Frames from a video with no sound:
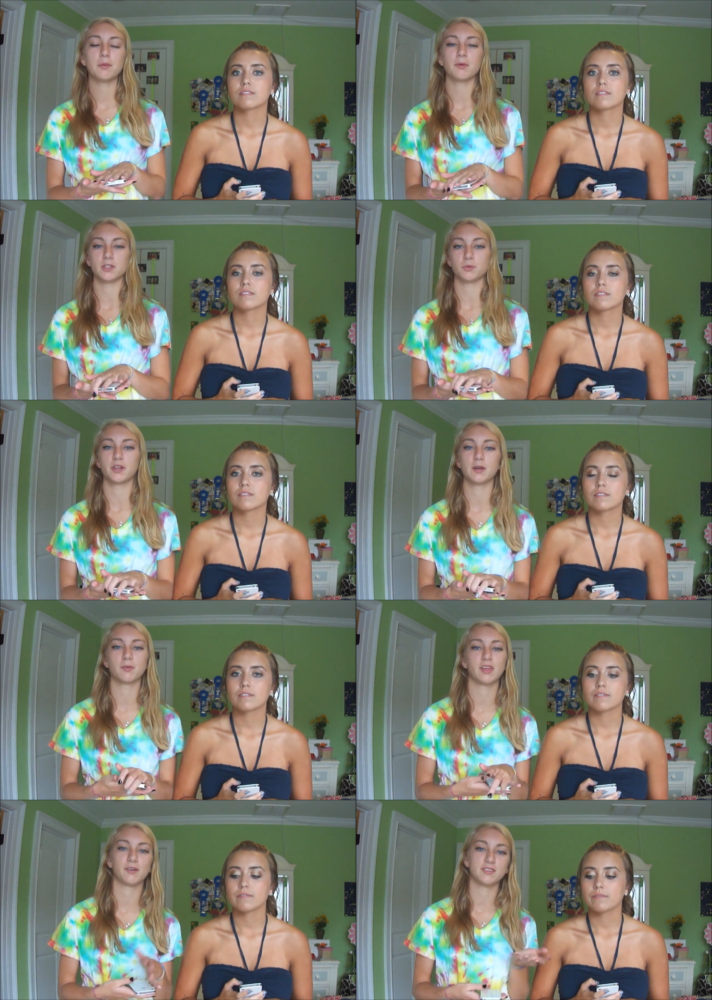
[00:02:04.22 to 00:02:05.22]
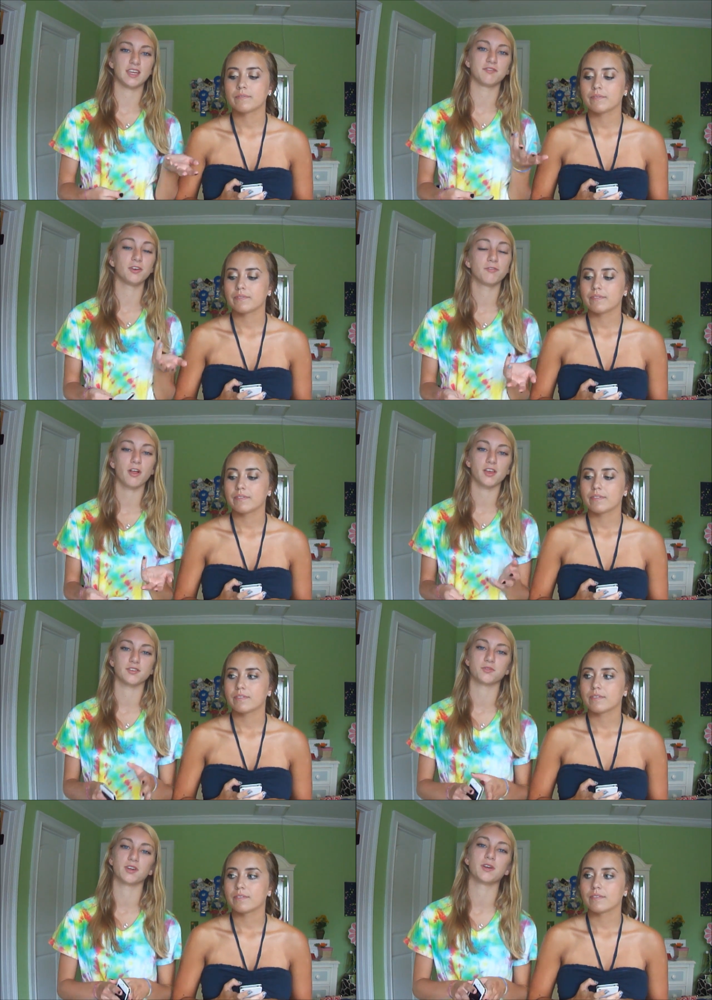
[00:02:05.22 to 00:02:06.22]
Speaker 1: people on Twitter but like we said if you don't follow us on
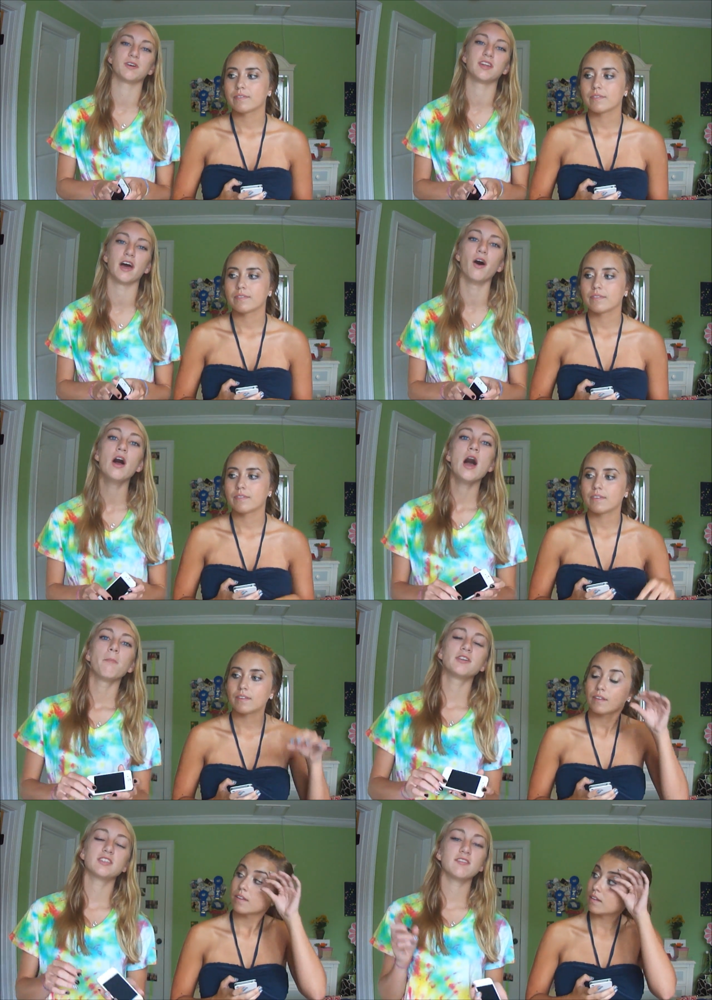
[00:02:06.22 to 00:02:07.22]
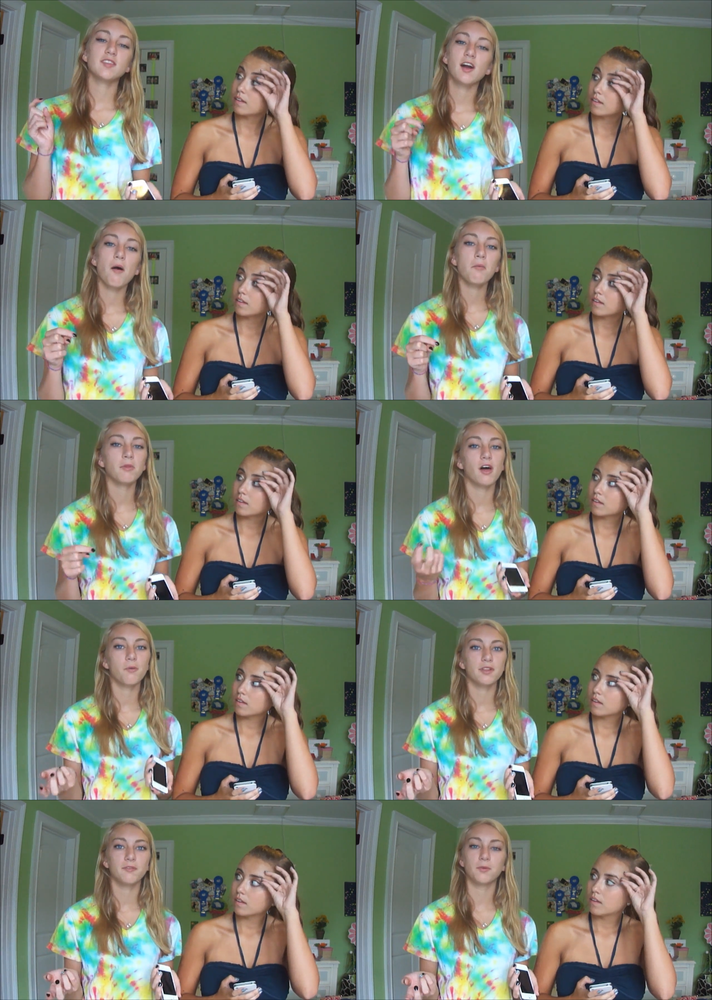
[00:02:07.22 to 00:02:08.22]
Twitter you wouldn't know but just leave in the comment below
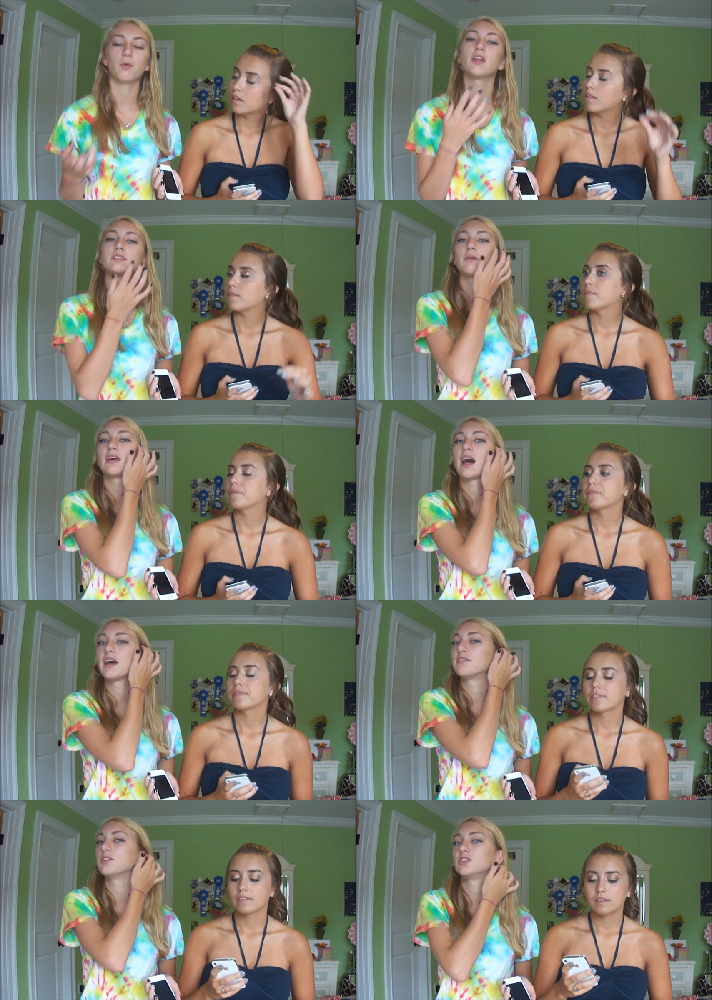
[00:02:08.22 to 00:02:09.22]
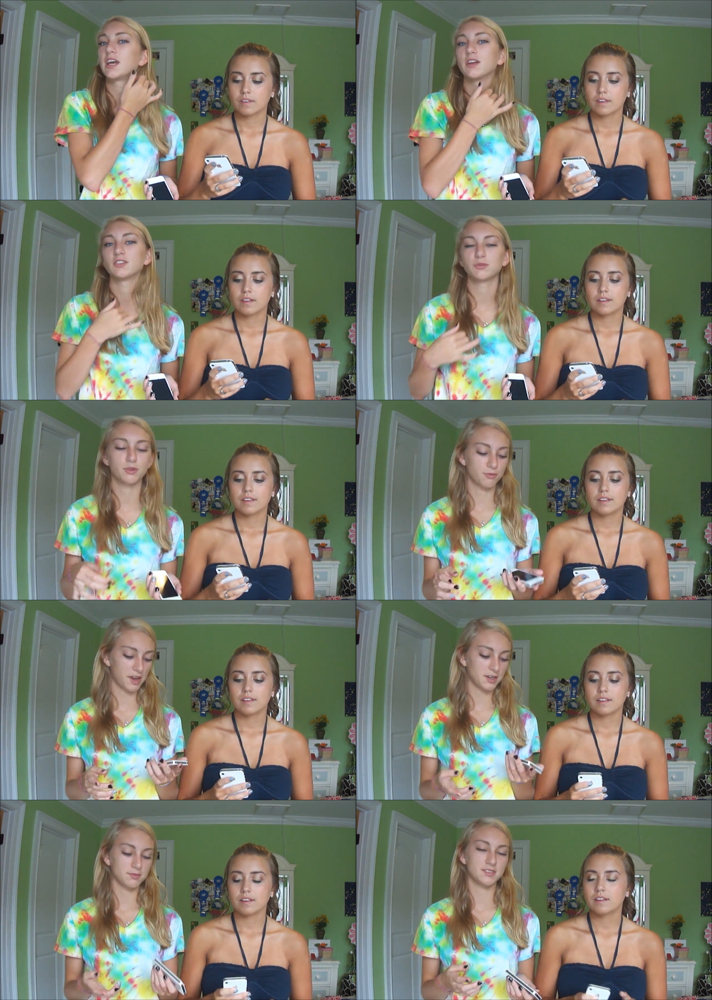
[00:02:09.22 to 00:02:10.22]
whether you would want us to make an iPhone channel just with
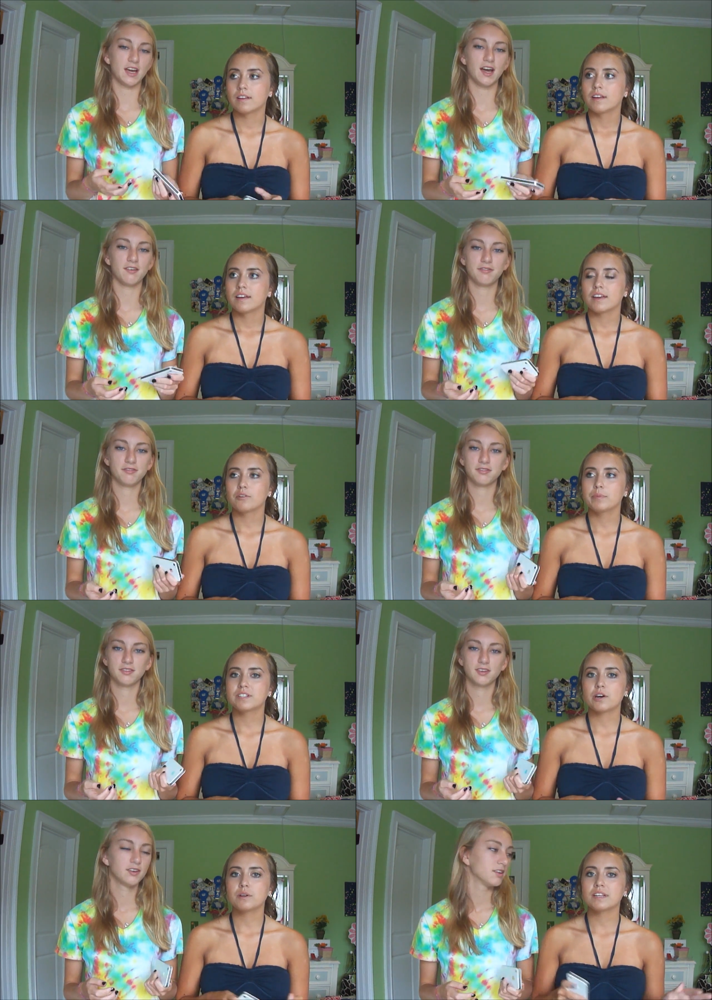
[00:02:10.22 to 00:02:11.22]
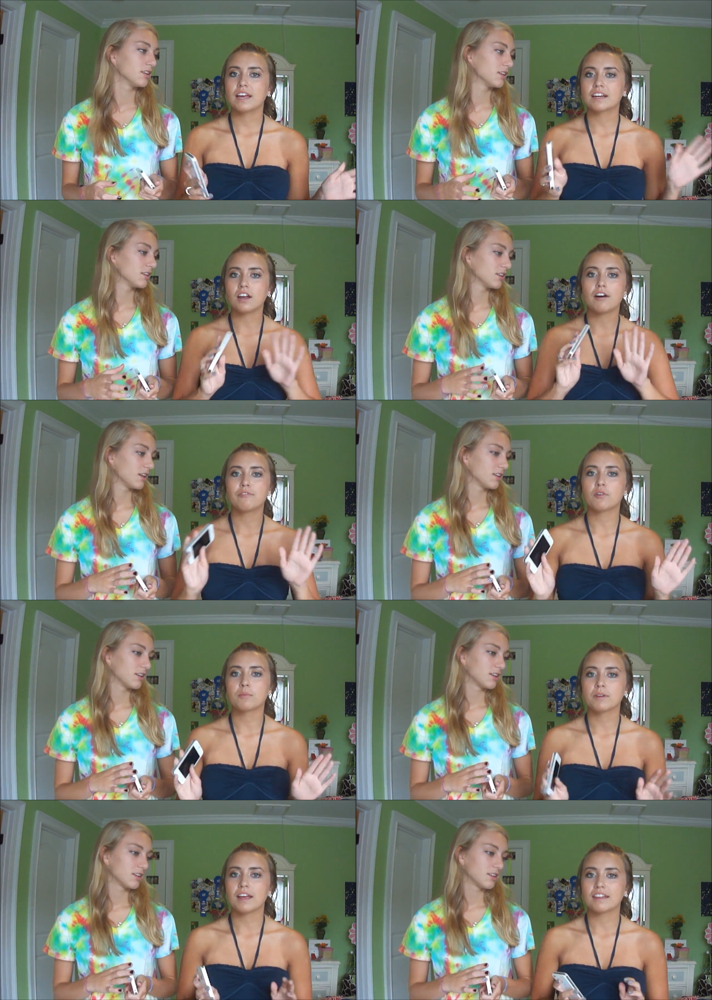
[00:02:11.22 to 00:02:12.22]
random
Speaker 2: stuff it would be totally like not
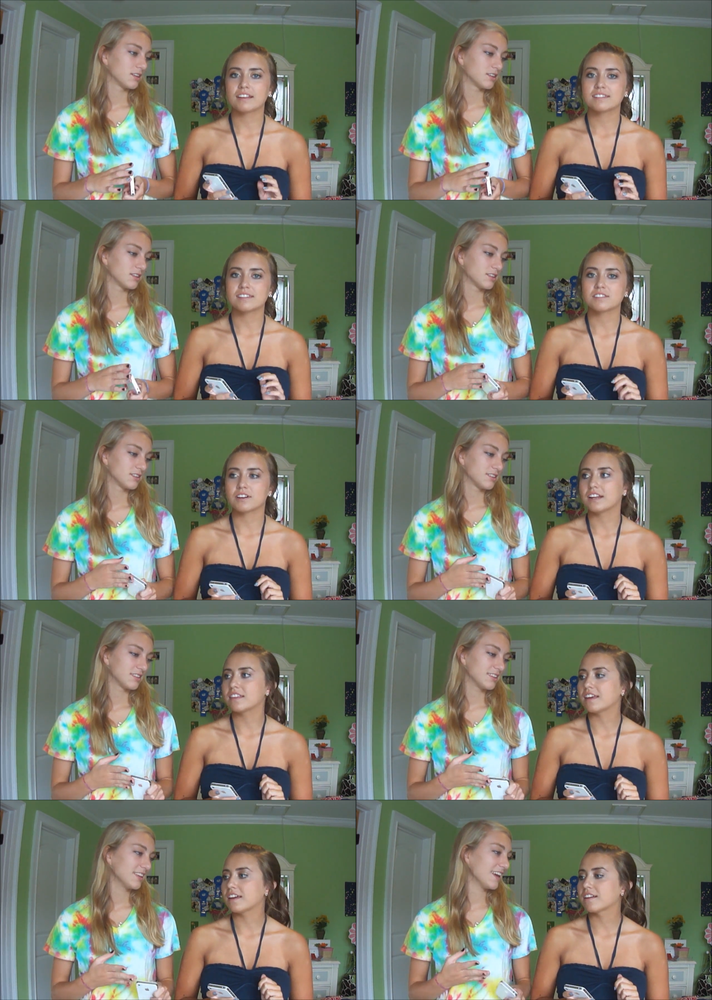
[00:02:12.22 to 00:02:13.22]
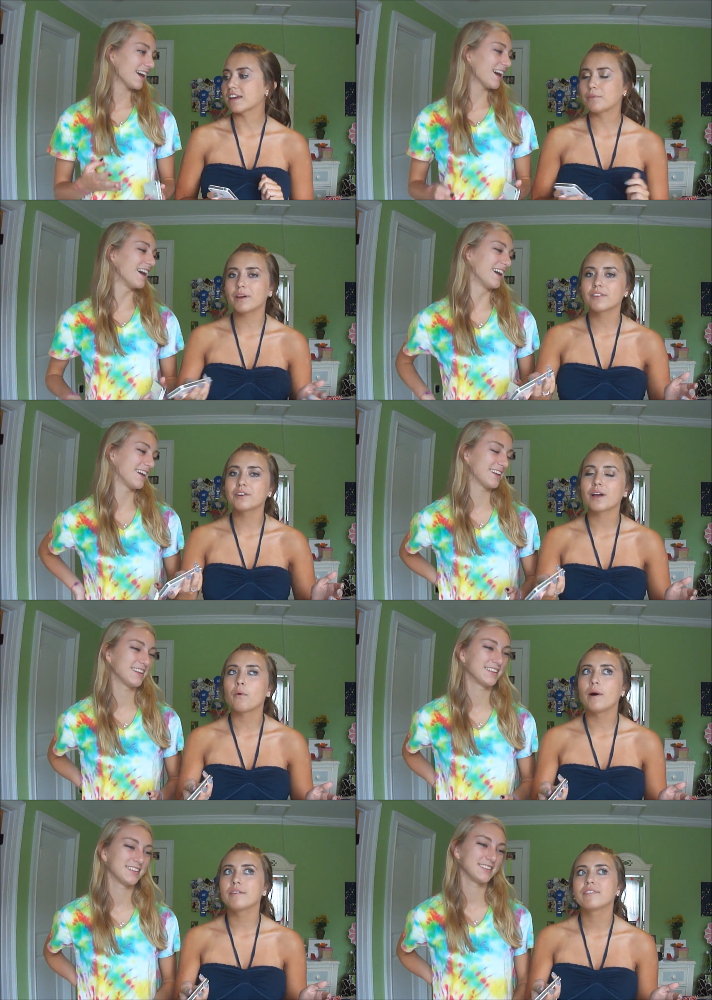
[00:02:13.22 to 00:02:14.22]
formal like this is or anything yeah like, we only do like
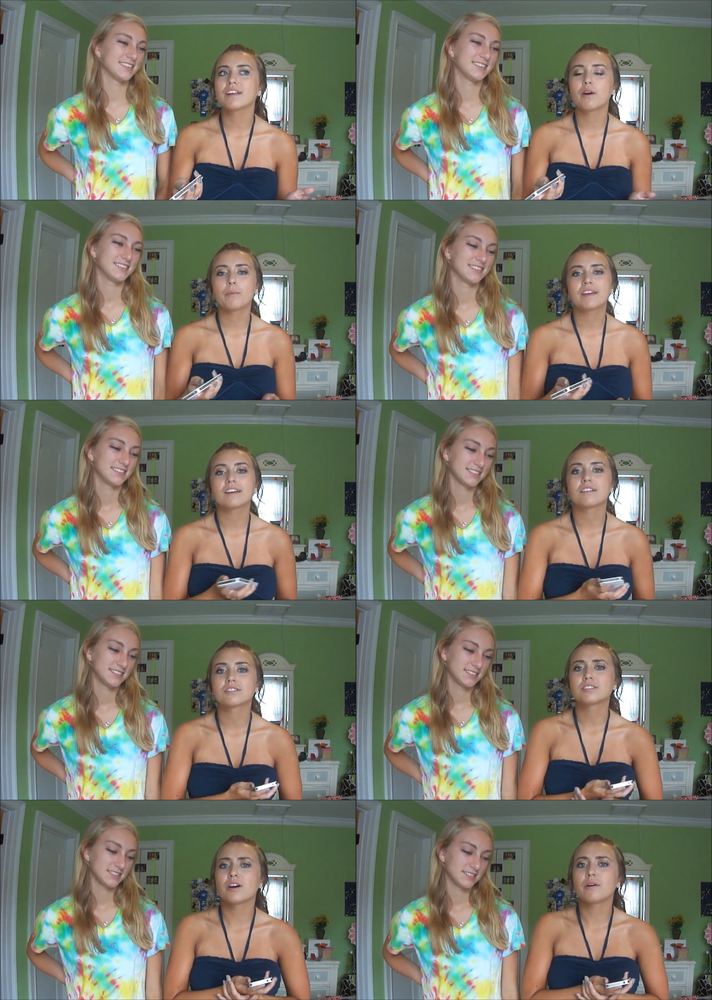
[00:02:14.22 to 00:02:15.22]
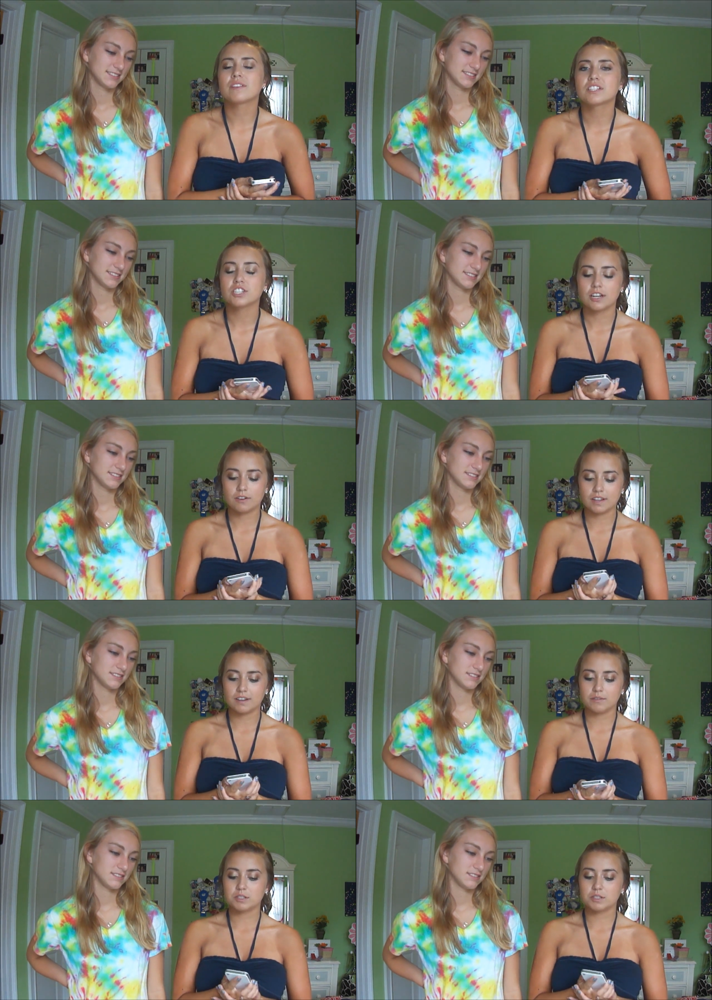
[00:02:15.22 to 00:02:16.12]
one video a week or so on this channel and it